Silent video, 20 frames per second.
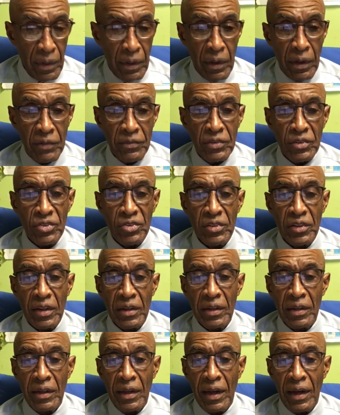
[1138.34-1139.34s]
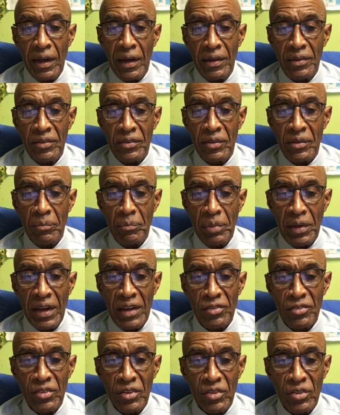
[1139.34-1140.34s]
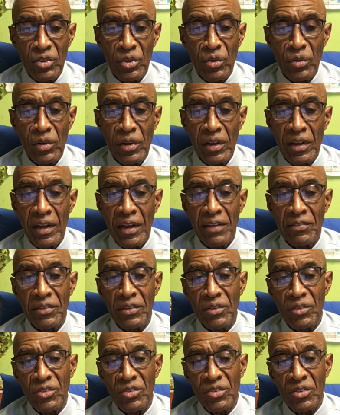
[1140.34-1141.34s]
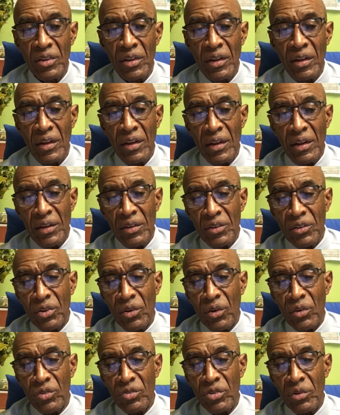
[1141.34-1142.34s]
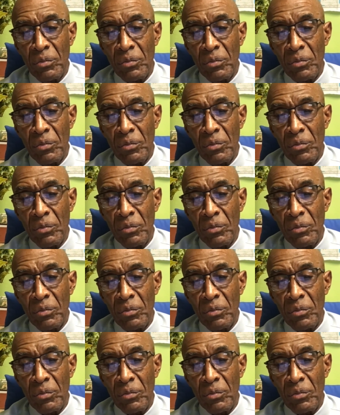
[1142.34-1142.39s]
of your study guides, Pastor Tony Evans talks